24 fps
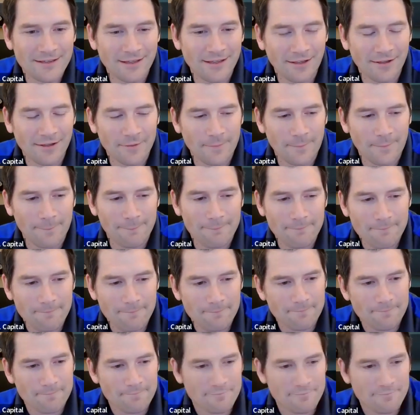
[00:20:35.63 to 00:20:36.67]
Um,
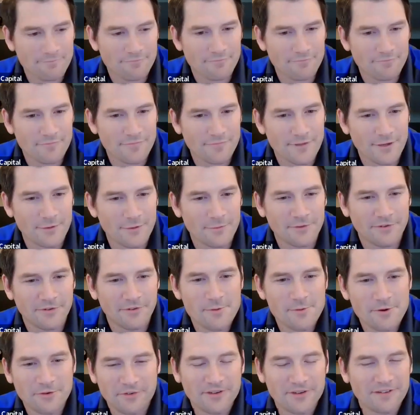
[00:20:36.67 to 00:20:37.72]
What's the
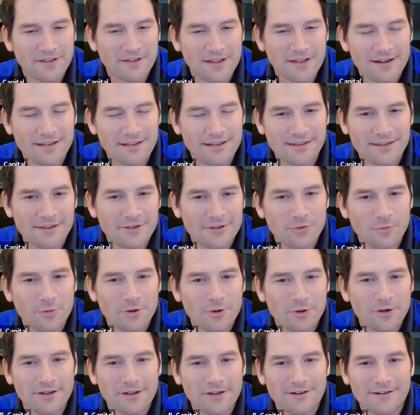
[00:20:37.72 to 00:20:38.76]
most exciting thing you're
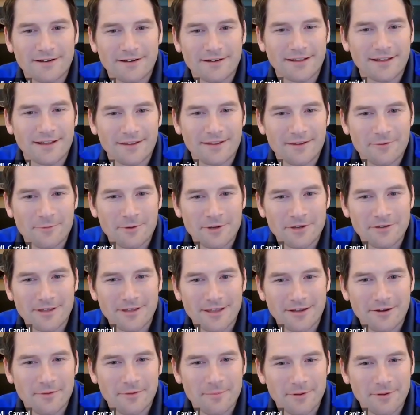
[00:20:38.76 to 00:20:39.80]
working on today that when you
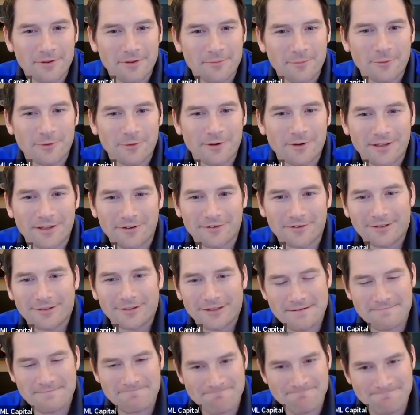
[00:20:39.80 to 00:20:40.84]
get up in the morning, you're
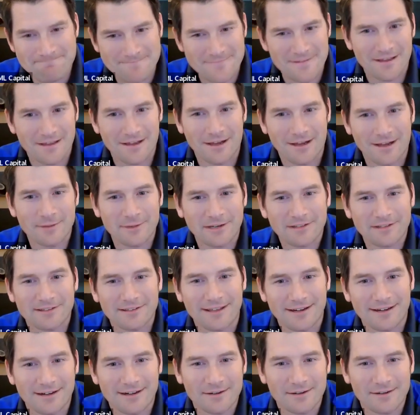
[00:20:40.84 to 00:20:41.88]
like, I'm
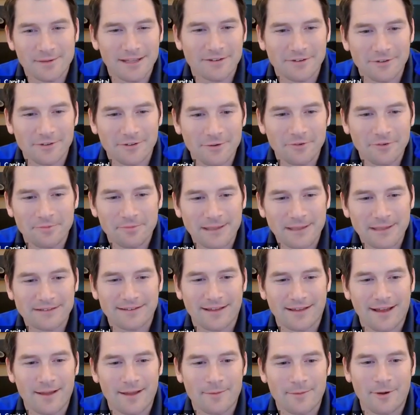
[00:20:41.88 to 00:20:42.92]
excited, I'm get to go spend
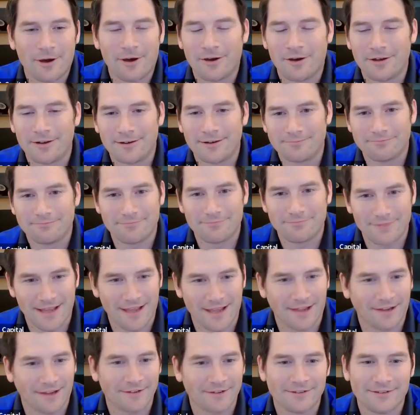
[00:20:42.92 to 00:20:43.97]
time on
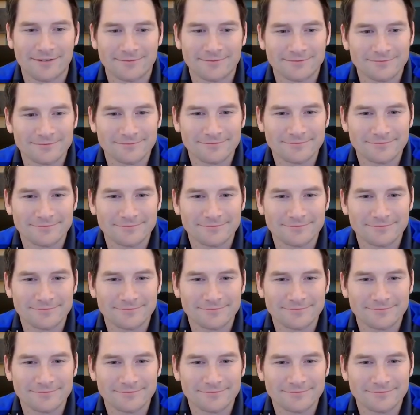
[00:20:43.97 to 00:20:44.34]
X?